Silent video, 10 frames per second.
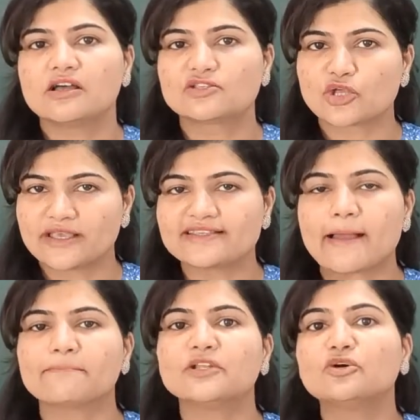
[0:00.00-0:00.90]

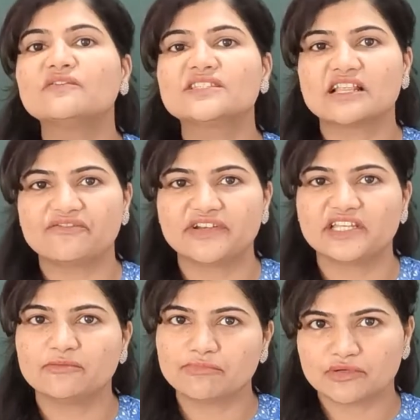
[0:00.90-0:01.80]
sample of sulfate
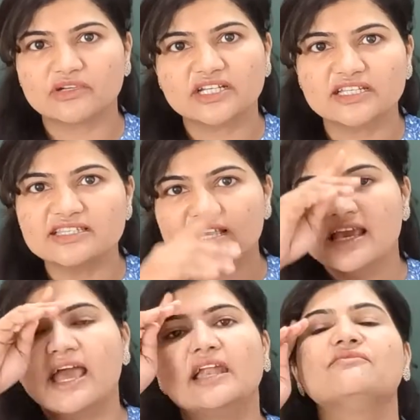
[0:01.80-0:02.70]
impurities
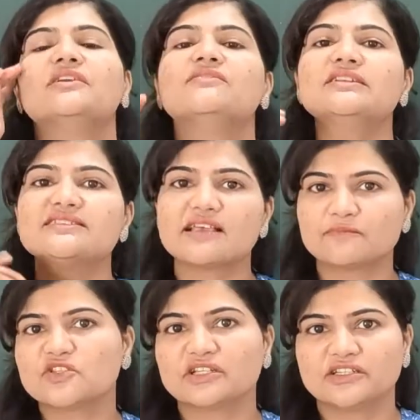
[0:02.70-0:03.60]
and we will
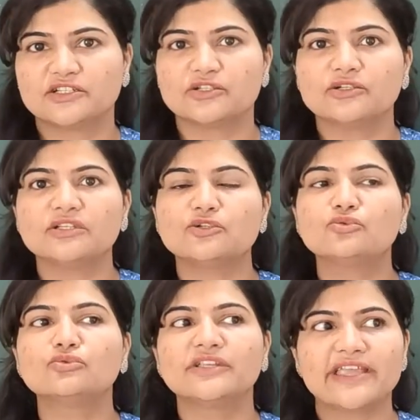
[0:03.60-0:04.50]
subject it
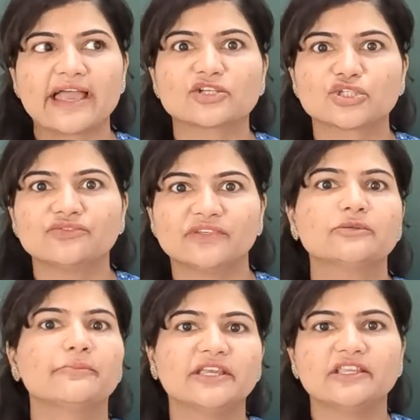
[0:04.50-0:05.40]
to reaction
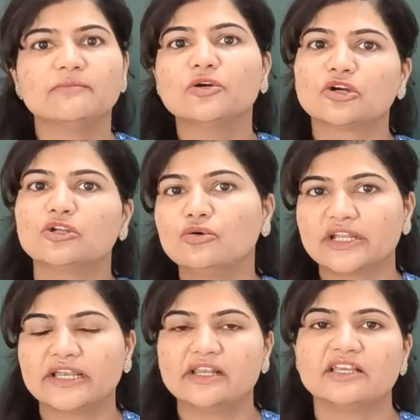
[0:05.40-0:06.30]
with barium
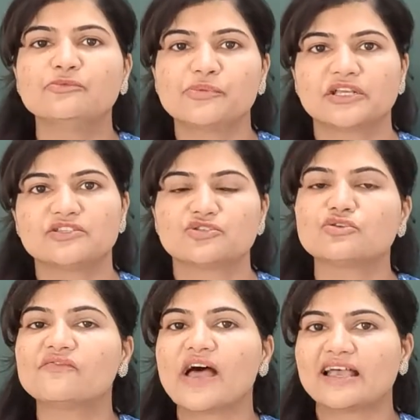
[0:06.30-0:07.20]
chloride in
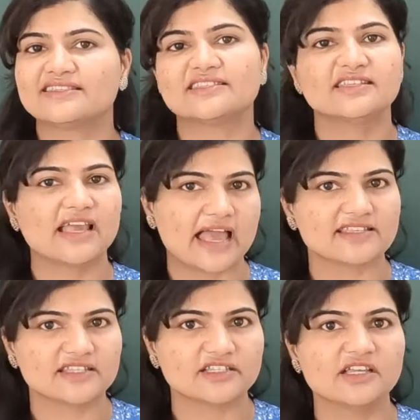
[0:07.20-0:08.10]
presence of acetic
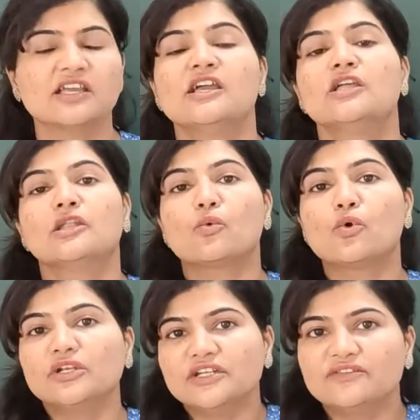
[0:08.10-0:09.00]
acid. Now
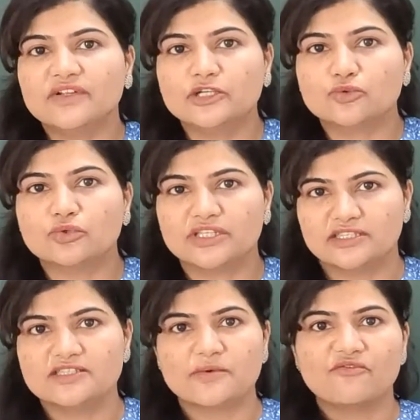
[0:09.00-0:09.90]
what it will do
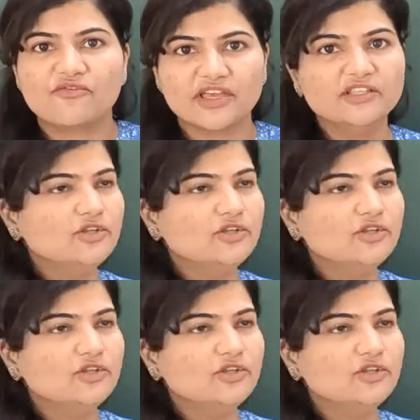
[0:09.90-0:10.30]
is when